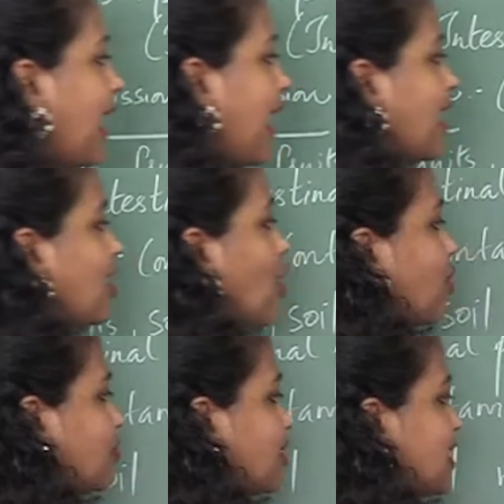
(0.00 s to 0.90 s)
egg
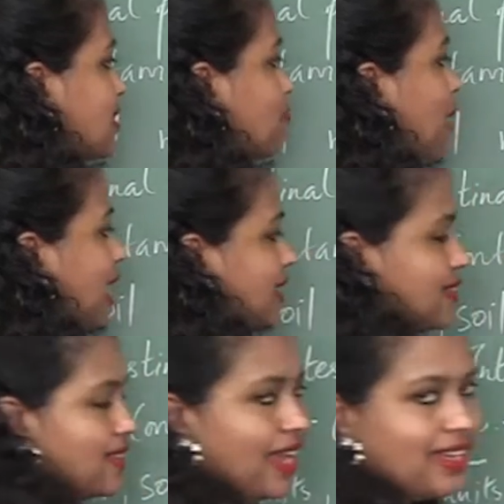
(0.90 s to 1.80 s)
of this
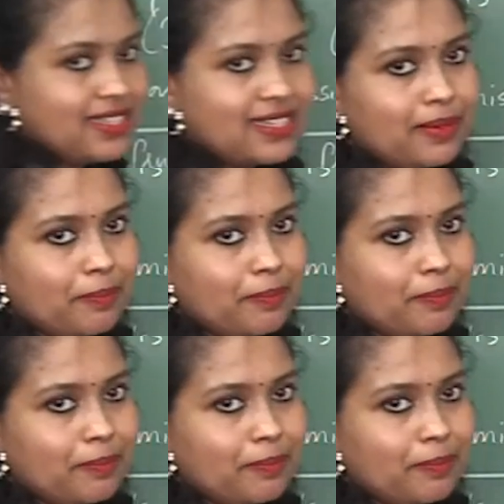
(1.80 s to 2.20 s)
parasite.